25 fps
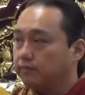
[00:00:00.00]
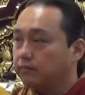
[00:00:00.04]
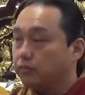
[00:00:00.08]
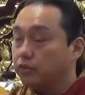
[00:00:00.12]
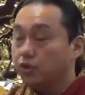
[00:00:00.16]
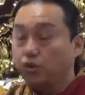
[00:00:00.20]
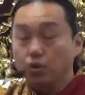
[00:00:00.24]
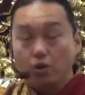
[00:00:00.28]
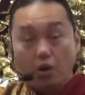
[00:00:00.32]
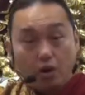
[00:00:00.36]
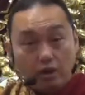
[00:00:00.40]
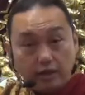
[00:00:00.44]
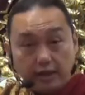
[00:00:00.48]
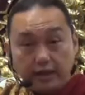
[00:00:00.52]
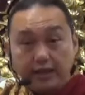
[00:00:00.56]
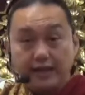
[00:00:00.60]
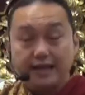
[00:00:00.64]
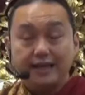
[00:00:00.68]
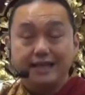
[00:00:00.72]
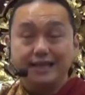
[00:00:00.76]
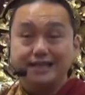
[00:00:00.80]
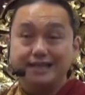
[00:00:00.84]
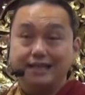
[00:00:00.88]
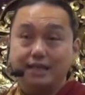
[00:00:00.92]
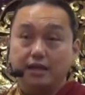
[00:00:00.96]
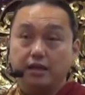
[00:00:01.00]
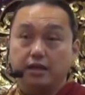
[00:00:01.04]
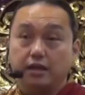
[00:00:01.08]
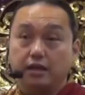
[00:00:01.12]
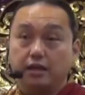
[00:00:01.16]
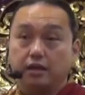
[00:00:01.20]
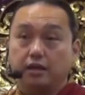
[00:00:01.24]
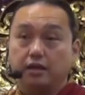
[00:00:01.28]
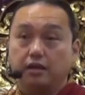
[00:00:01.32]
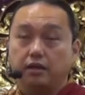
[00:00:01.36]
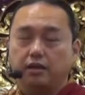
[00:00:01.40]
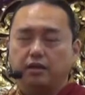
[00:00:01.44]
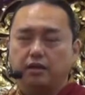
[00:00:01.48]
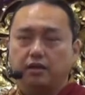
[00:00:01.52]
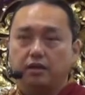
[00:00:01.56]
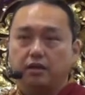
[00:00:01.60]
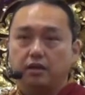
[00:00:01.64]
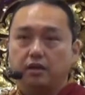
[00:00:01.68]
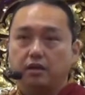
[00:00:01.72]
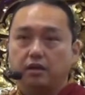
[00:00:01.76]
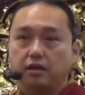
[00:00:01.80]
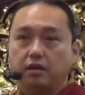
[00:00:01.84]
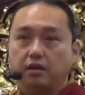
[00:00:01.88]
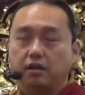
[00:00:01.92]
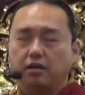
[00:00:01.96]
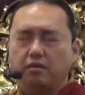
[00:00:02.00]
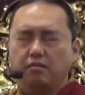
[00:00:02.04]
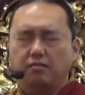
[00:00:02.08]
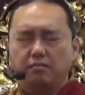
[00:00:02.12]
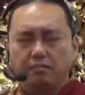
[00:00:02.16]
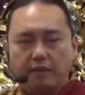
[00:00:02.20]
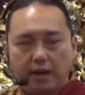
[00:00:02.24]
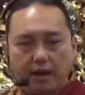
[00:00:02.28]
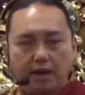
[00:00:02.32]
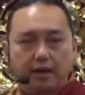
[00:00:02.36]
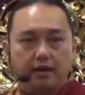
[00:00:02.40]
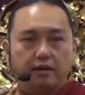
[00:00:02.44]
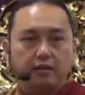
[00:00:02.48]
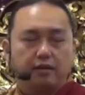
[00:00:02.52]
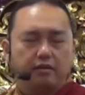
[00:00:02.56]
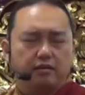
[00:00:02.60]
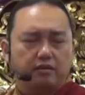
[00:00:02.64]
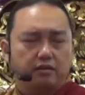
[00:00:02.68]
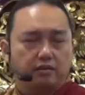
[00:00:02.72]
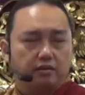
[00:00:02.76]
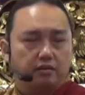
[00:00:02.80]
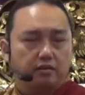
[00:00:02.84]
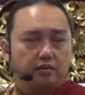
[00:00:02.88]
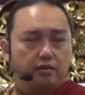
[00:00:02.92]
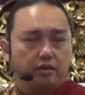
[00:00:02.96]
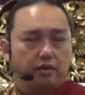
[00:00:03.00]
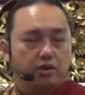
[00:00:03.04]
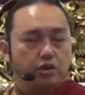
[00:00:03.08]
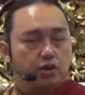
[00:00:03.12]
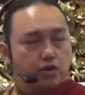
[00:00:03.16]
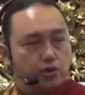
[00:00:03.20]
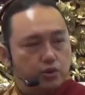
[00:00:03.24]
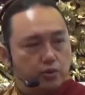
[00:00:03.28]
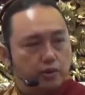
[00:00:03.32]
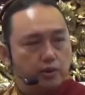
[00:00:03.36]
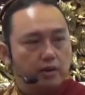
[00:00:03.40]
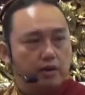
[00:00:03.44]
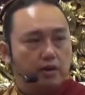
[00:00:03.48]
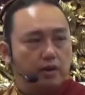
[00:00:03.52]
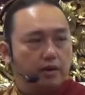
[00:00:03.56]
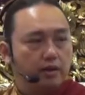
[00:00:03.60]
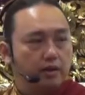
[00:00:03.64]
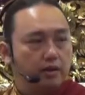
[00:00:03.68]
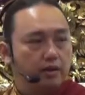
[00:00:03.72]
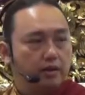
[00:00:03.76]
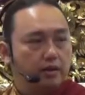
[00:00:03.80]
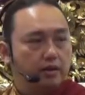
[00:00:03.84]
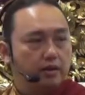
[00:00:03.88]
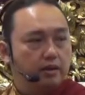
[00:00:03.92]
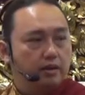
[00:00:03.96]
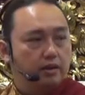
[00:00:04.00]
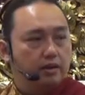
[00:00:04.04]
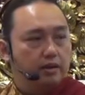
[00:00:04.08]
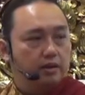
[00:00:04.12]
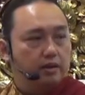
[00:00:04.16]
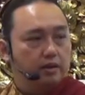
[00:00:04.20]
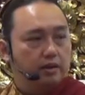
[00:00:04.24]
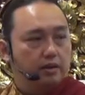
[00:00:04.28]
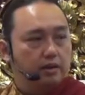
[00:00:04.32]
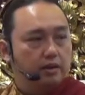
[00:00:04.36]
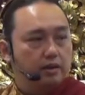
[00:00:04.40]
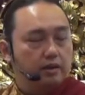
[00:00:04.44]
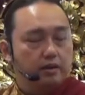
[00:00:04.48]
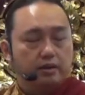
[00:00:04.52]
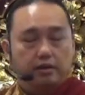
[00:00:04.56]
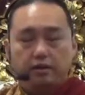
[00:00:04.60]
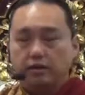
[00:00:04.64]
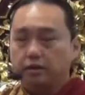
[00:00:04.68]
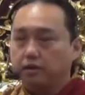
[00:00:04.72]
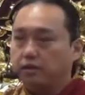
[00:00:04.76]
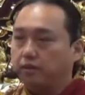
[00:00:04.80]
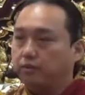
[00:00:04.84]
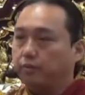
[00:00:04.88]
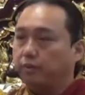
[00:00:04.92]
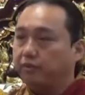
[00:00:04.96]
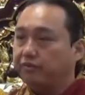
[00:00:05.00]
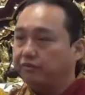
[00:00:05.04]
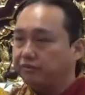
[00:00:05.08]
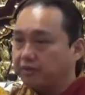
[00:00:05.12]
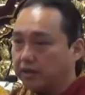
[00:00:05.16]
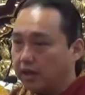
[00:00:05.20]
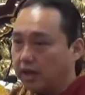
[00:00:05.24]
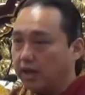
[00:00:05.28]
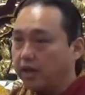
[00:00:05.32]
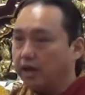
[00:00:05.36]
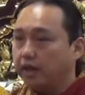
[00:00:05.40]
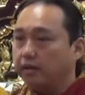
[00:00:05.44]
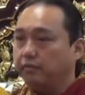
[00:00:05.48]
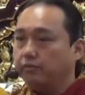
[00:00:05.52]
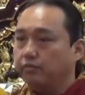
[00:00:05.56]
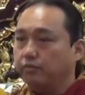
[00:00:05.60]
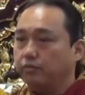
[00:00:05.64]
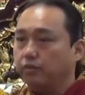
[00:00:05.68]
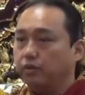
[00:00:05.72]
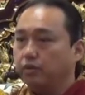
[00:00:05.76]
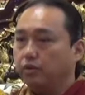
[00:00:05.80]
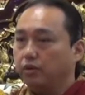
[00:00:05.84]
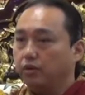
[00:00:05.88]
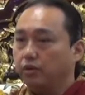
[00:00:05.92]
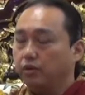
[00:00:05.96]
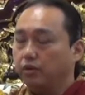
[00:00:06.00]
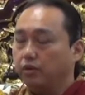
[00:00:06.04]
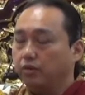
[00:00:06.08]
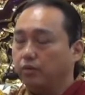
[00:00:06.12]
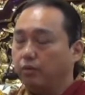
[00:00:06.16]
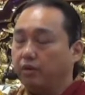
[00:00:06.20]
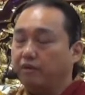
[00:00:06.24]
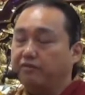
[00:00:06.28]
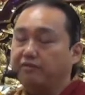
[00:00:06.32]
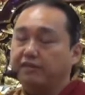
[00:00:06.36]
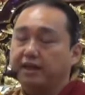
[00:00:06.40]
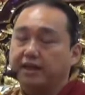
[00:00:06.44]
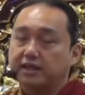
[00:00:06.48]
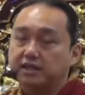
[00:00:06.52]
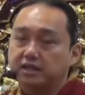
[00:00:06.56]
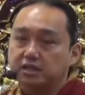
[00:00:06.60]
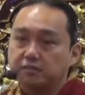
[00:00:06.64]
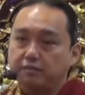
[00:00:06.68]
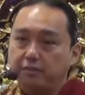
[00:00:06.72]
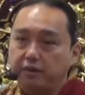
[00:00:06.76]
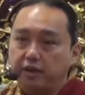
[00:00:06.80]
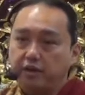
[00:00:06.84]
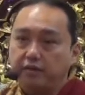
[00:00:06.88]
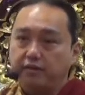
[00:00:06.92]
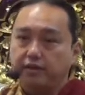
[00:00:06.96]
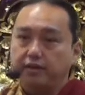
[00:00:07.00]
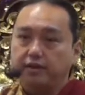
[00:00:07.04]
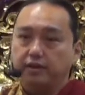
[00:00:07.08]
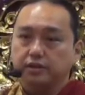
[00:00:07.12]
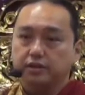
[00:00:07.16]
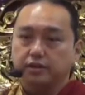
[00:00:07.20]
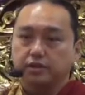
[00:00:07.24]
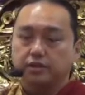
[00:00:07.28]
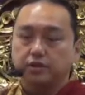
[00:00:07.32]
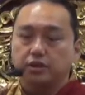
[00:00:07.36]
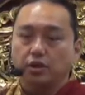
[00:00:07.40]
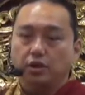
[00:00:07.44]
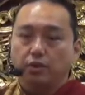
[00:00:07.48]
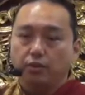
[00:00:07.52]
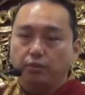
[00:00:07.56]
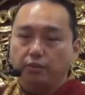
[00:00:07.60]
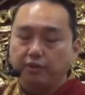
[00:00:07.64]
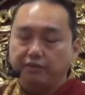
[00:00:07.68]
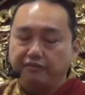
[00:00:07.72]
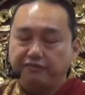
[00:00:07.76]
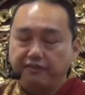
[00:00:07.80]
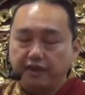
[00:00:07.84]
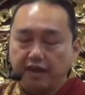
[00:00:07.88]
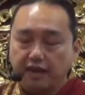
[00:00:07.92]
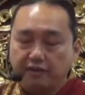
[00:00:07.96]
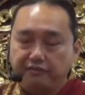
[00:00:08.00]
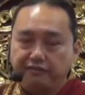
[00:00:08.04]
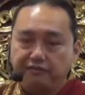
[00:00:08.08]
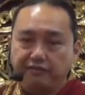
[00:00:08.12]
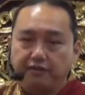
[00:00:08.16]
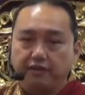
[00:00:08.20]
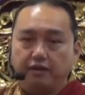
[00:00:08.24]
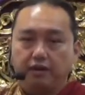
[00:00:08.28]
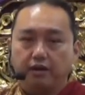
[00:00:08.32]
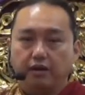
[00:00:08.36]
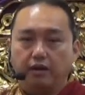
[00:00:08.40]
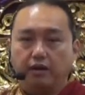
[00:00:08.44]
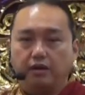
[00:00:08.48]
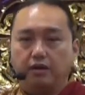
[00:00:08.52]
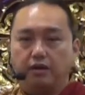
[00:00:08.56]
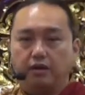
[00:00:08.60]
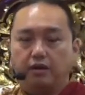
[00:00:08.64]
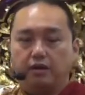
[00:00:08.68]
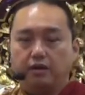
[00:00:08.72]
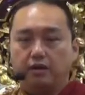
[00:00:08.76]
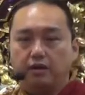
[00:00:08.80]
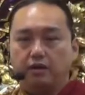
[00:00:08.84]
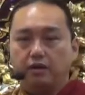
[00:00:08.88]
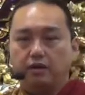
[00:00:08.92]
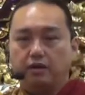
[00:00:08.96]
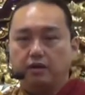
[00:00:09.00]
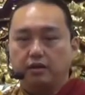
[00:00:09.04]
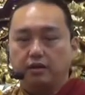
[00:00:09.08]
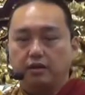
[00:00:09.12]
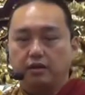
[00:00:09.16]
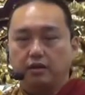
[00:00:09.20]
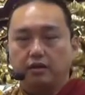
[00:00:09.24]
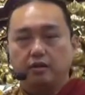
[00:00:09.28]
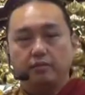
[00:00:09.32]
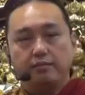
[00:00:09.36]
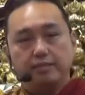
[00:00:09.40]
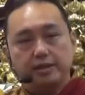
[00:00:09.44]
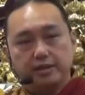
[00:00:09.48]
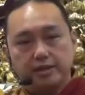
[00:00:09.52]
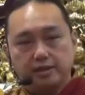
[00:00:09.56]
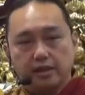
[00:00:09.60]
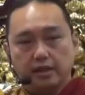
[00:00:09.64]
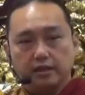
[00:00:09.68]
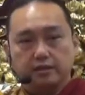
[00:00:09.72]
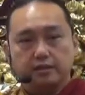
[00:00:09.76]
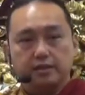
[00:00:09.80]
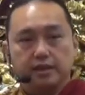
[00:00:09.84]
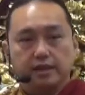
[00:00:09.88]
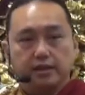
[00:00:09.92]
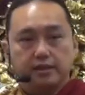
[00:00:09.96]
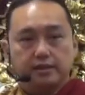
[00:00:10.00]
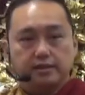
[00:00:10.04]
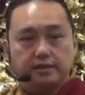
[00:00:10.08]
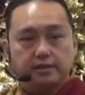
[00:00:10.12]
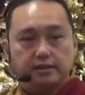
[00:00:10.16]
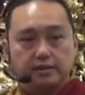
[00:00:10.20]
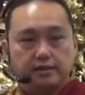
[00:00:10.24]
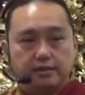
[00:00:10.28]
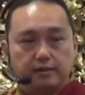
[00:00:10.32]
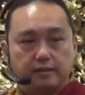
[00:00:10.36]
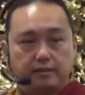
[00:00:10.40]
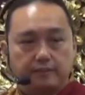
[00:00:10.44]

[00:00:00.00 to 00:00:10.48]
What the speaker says: Not easy, but sure. With time, with experience, with effort, it'll be success.